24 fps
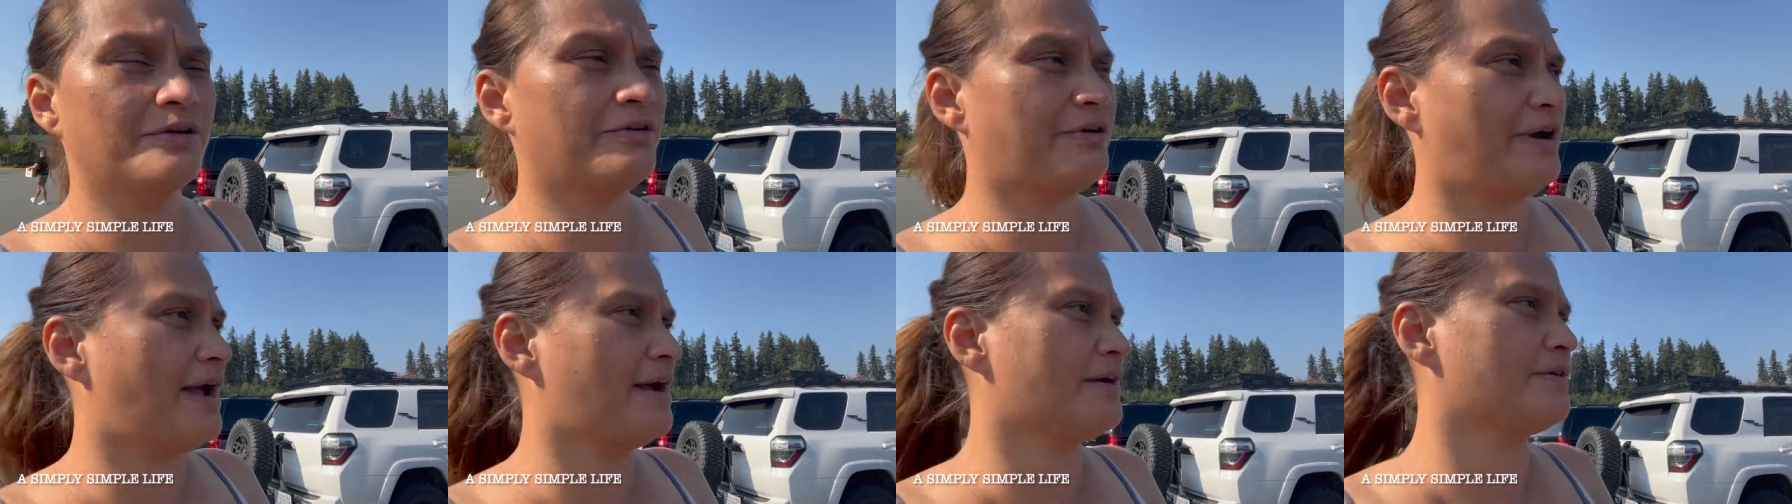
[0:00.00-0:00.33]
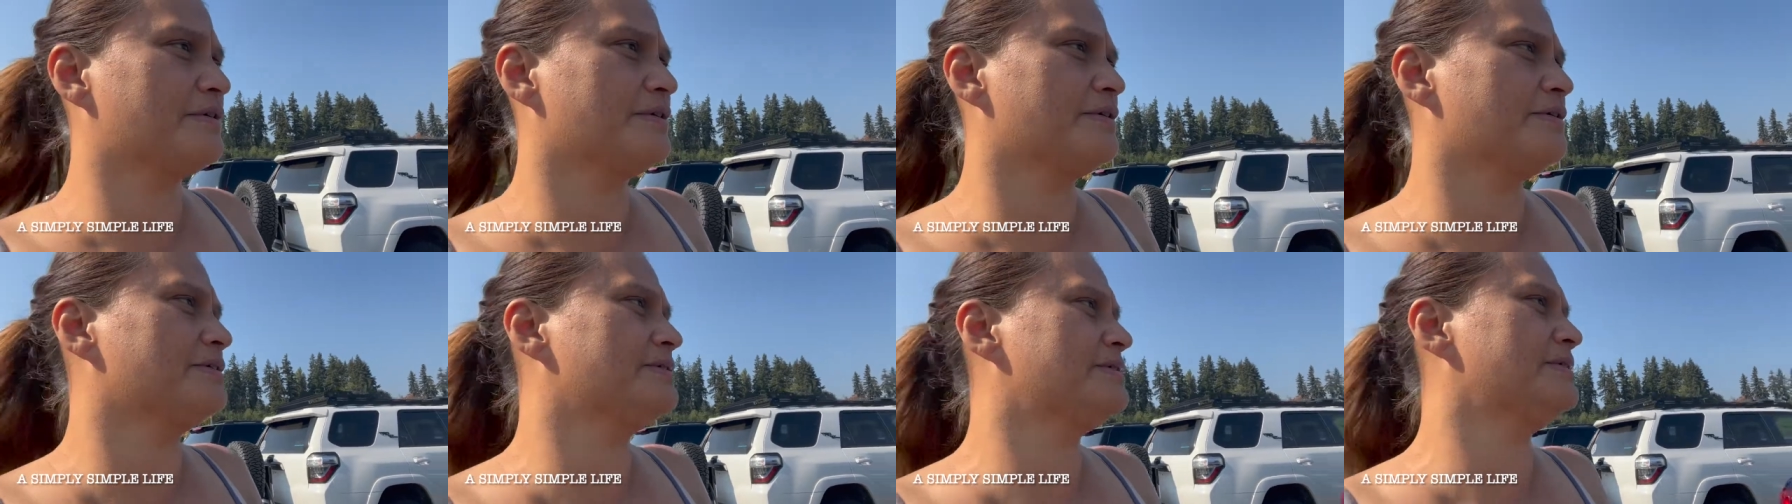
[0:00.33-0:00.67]

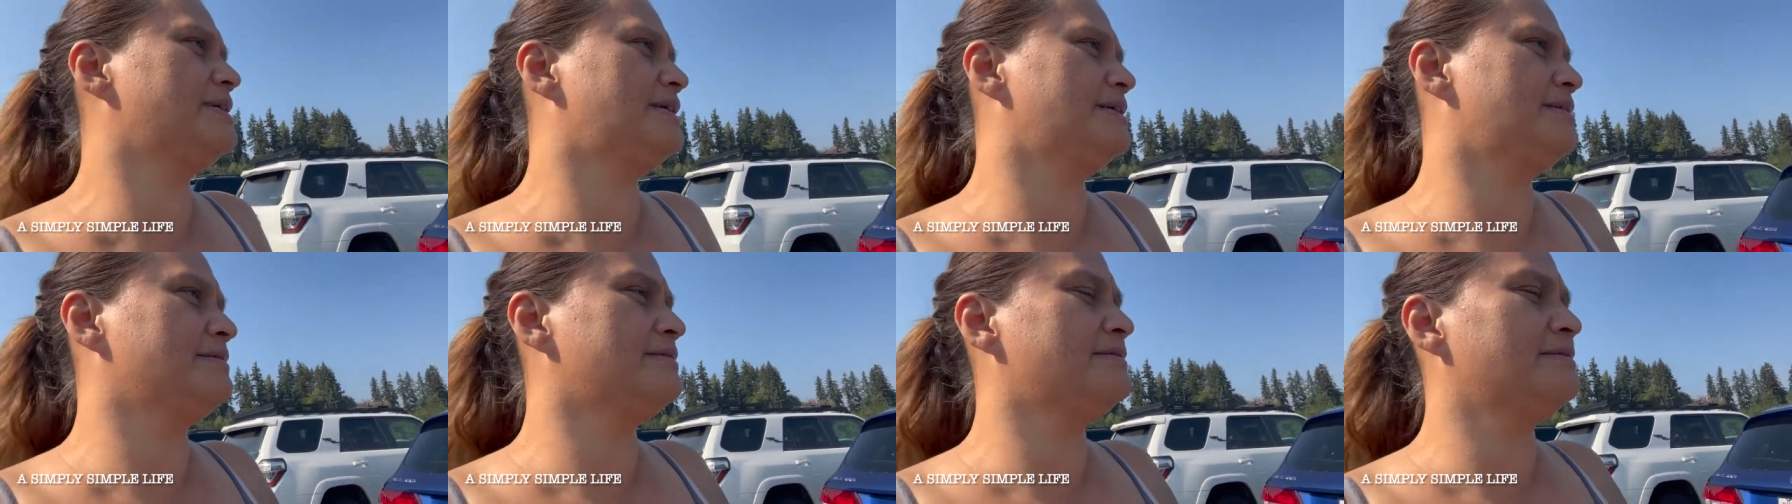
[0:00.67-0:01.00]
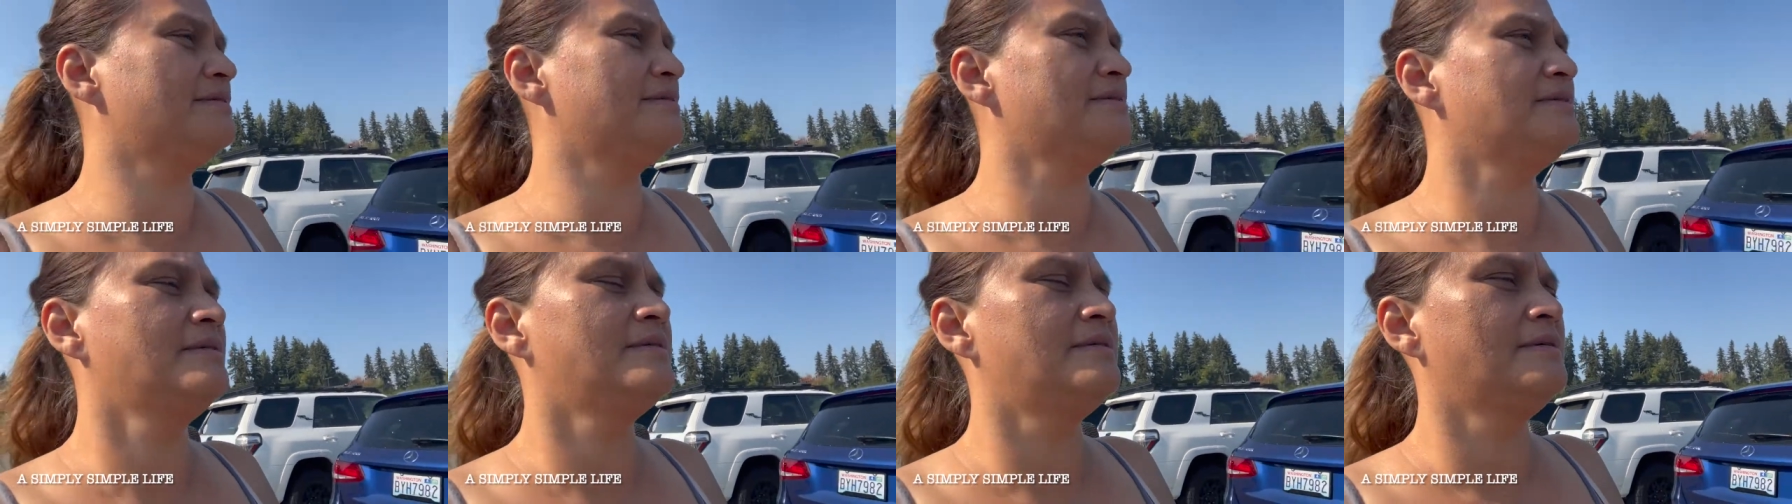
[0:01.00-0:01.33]
crackers and
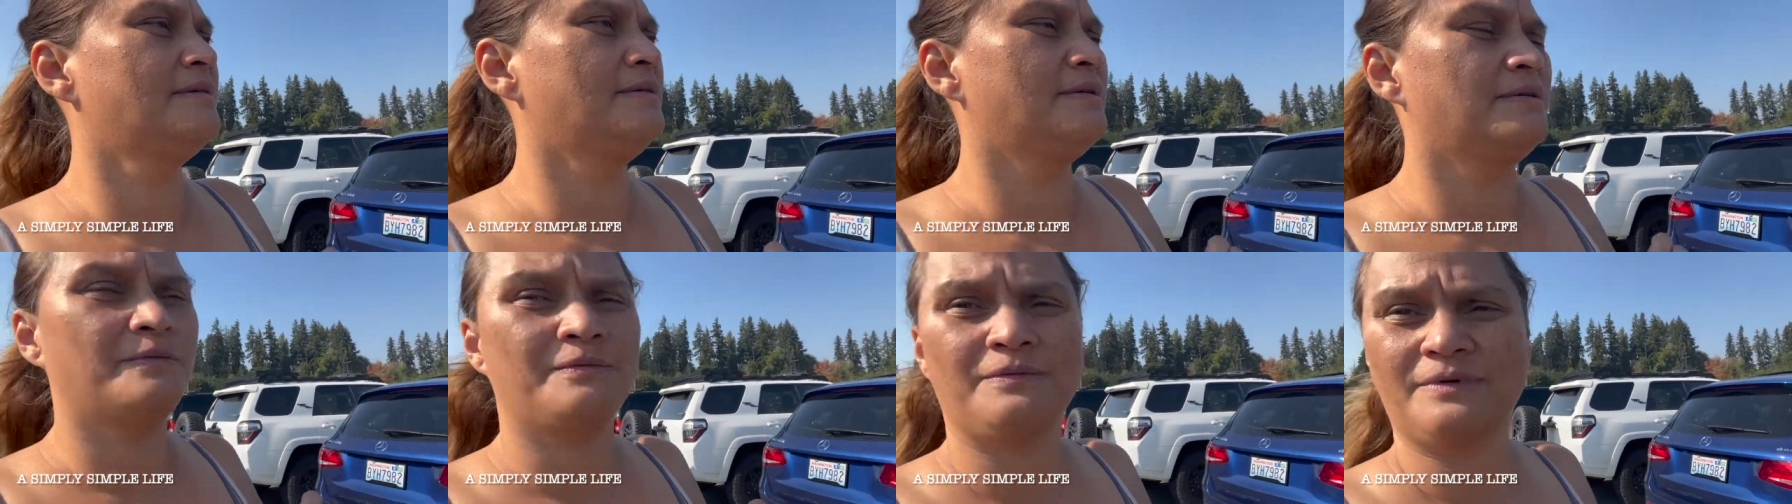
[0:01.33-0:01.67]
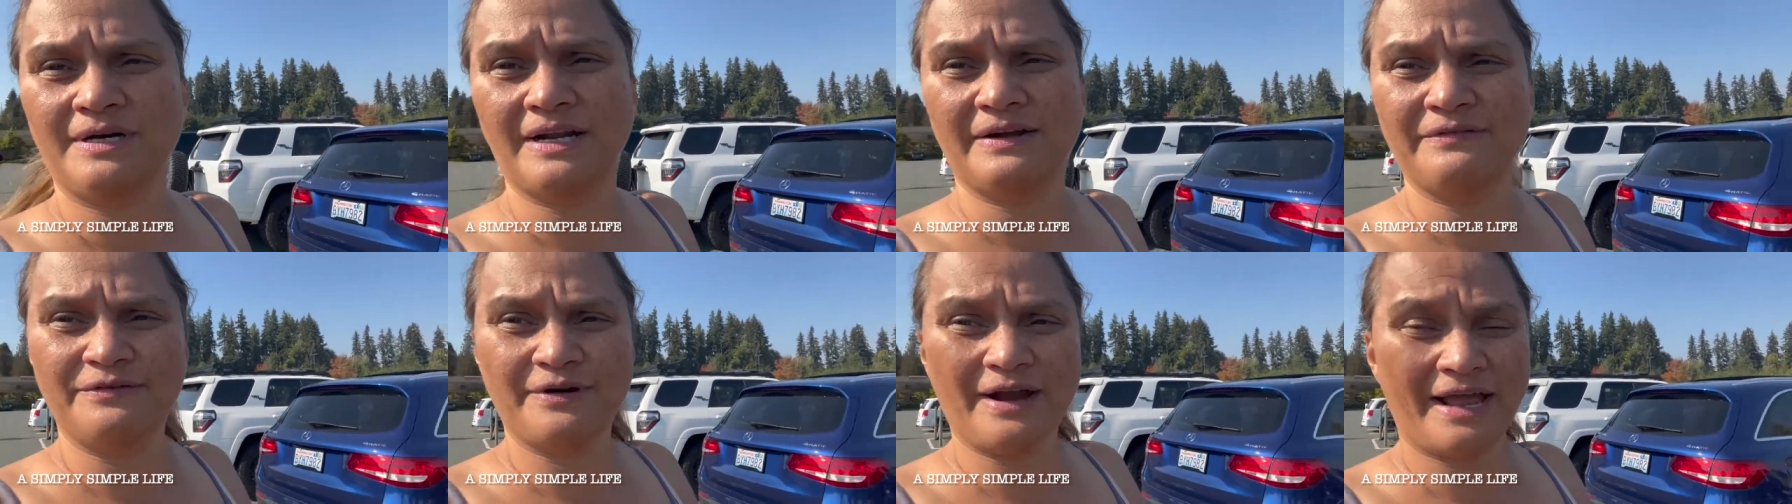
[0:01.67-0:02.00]

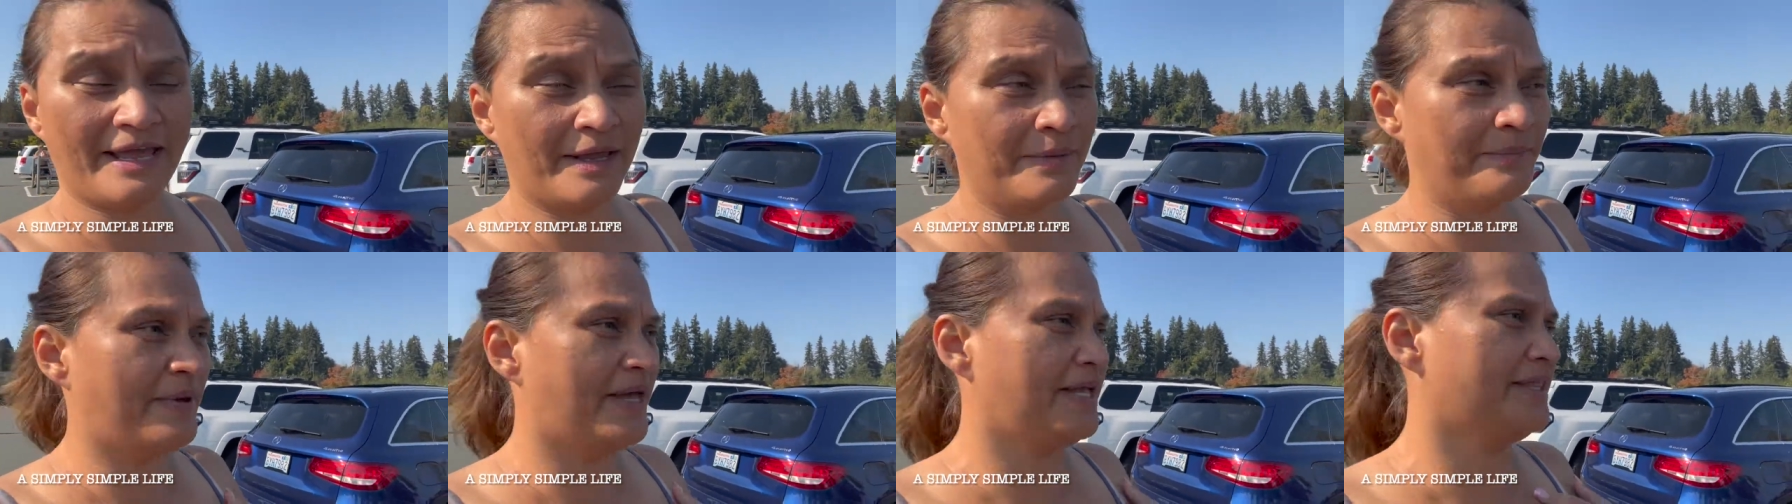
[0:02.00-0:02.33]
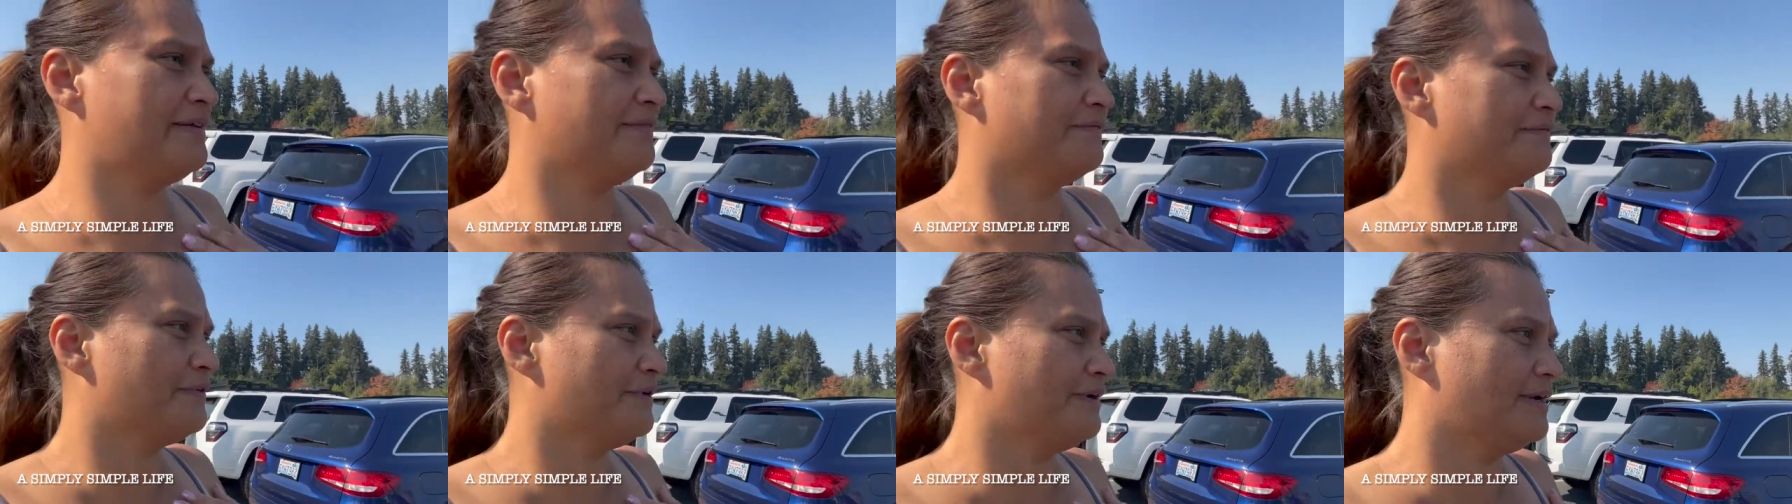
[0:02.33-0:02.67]
whatever I can make
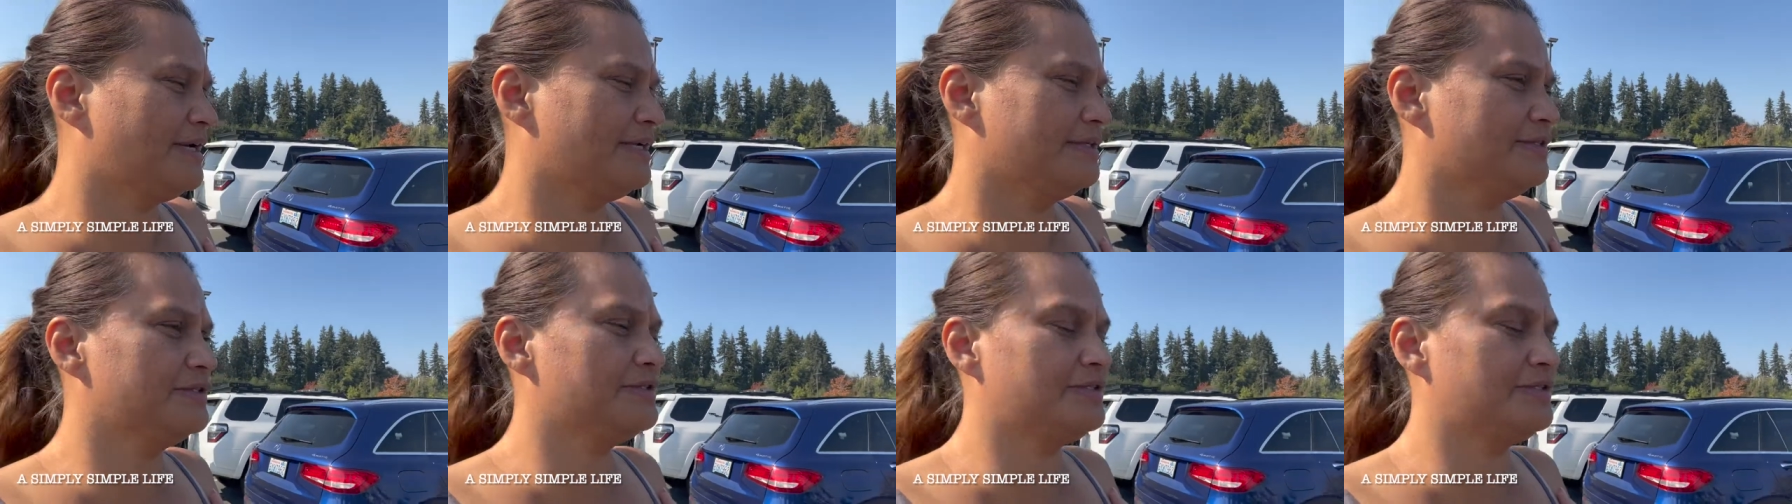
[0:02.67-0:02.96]
them for lunch.